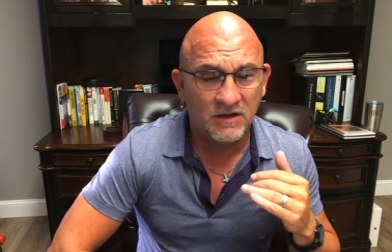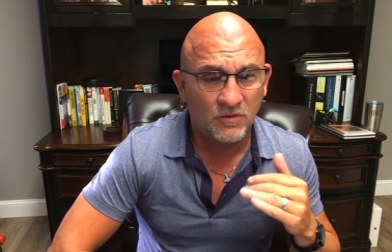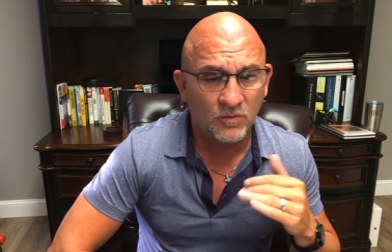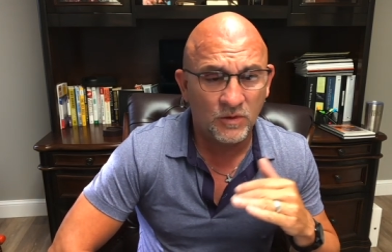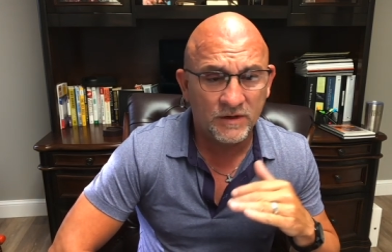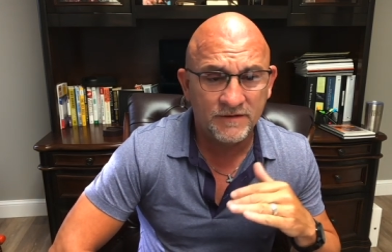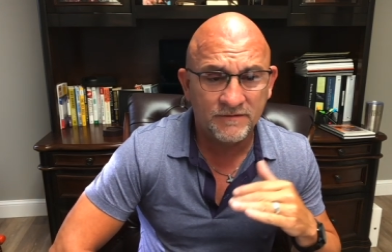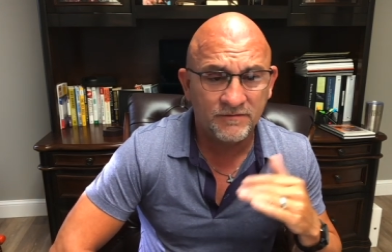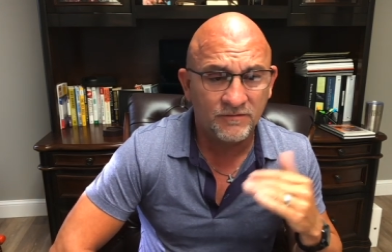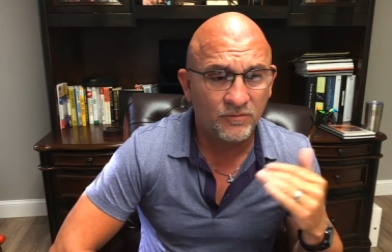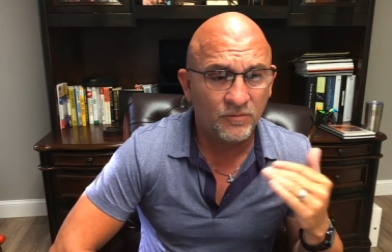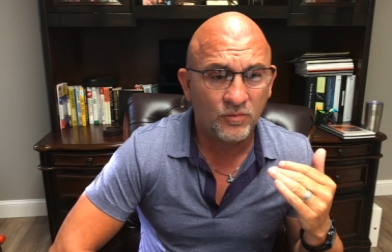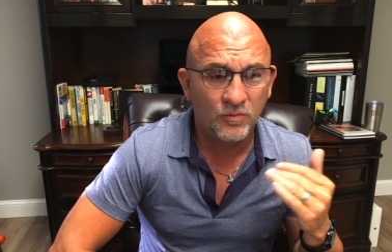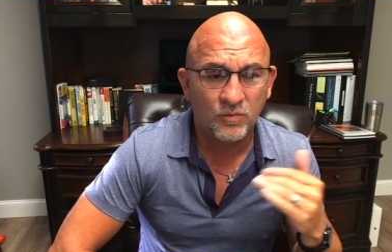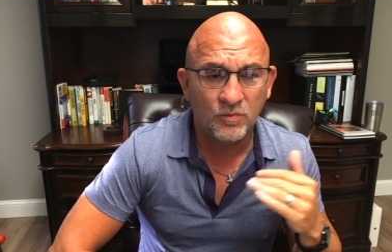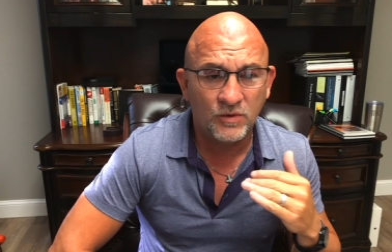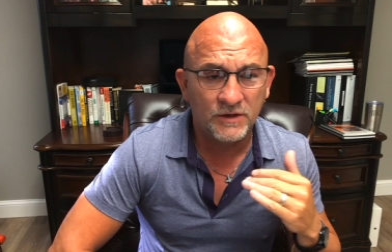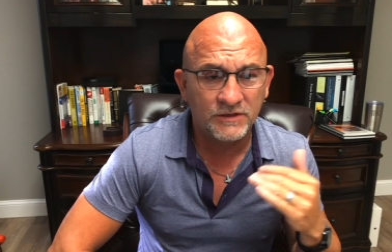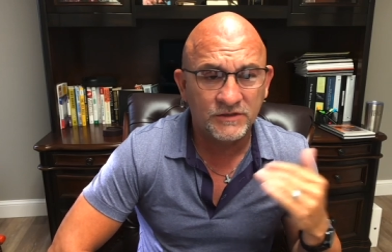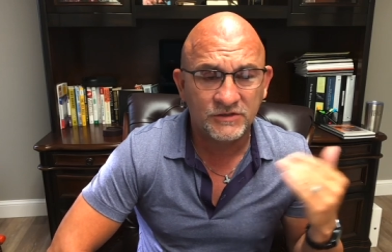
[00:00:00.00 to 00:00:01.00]
We
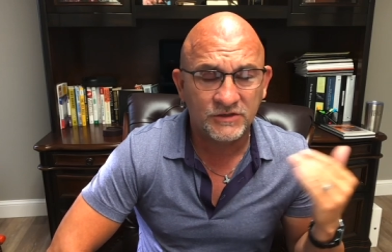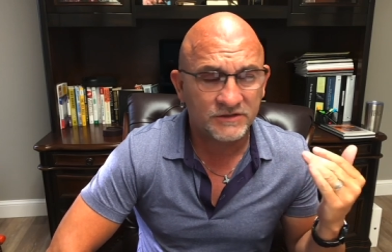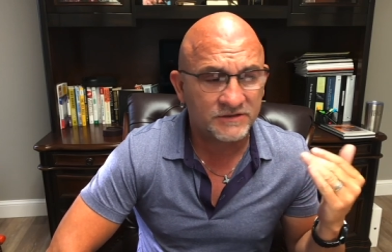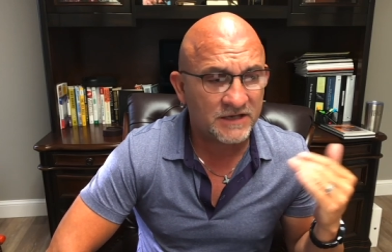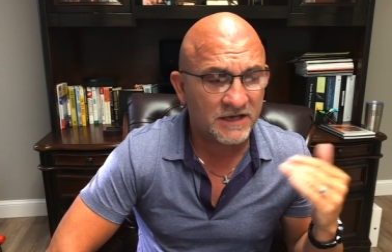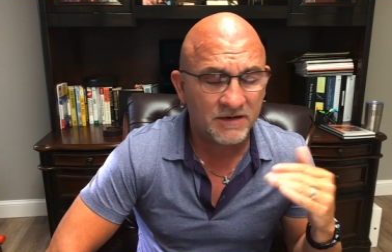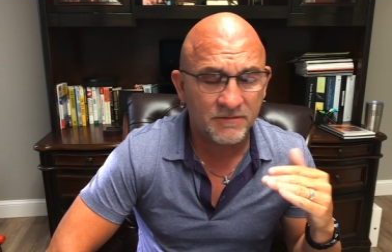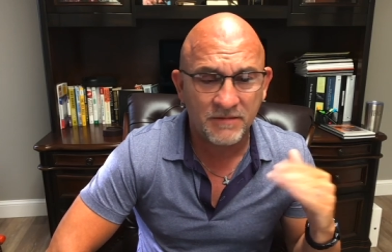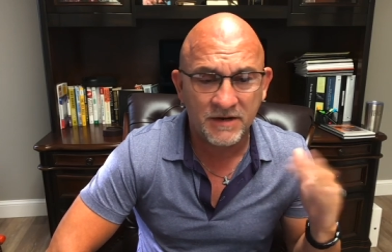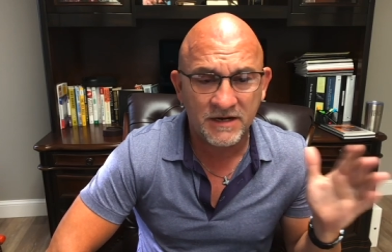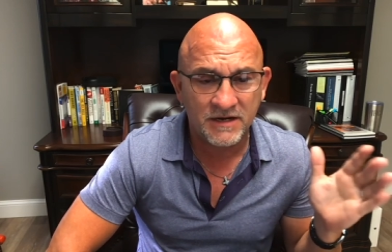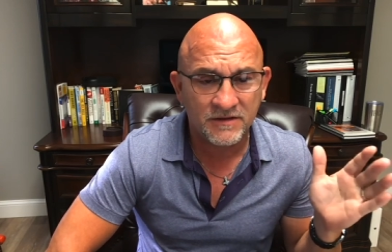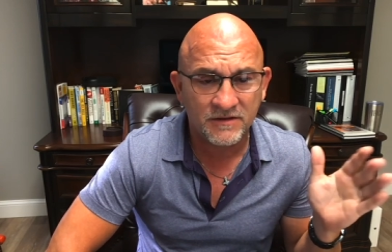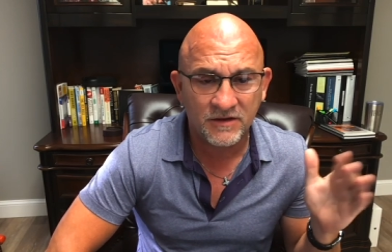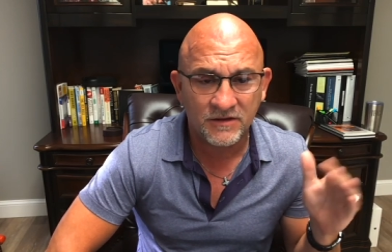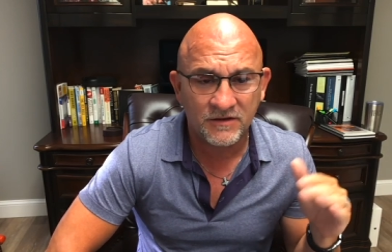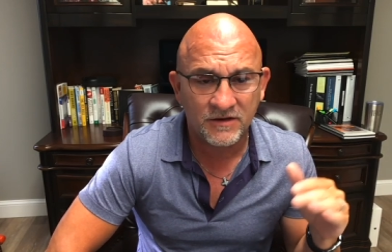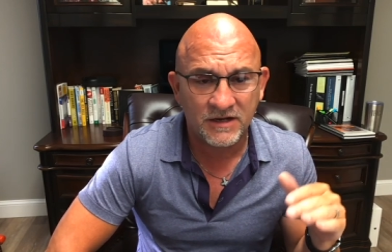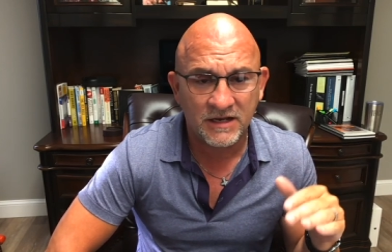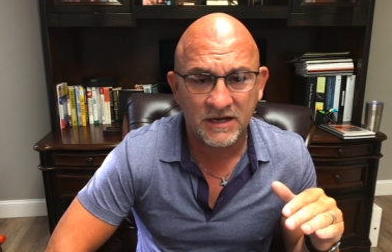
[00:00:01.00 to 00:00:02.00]
just had a meeting
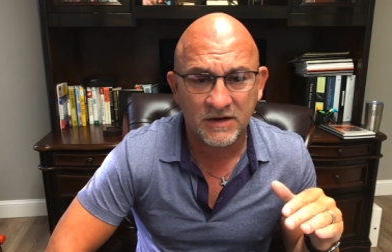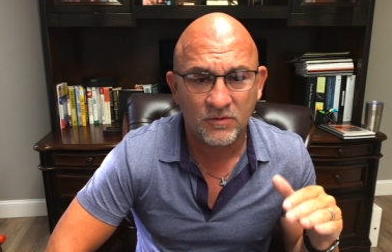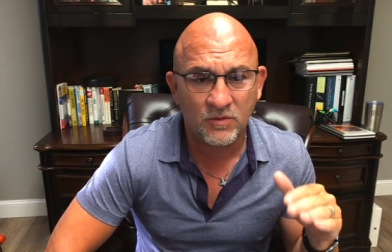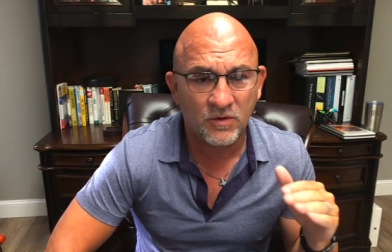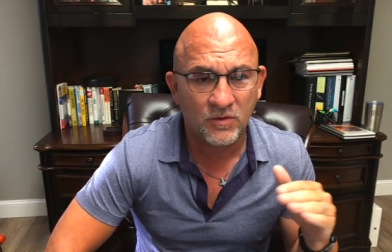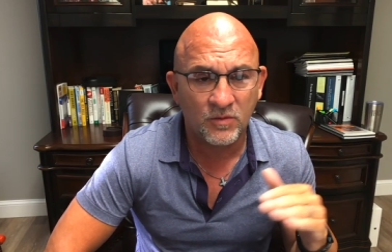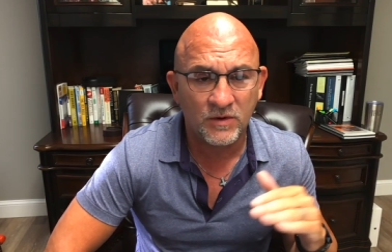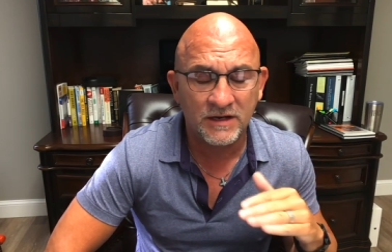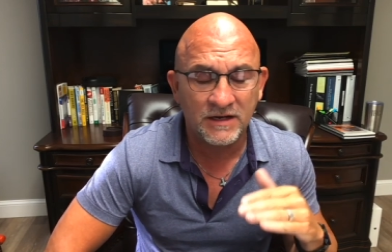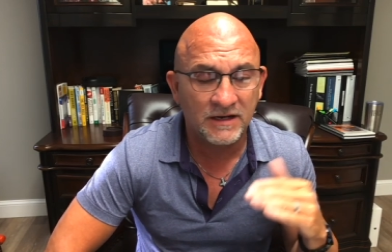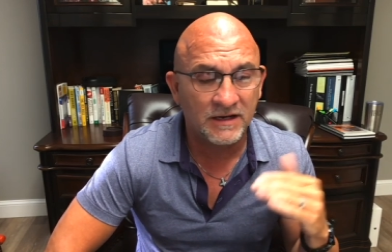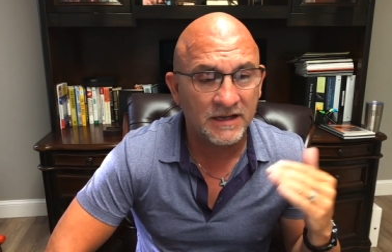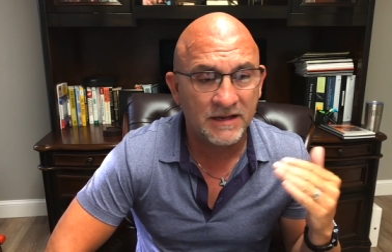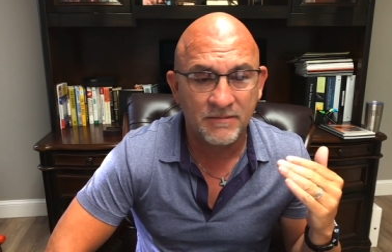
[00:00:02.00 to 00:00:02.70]
the other day where we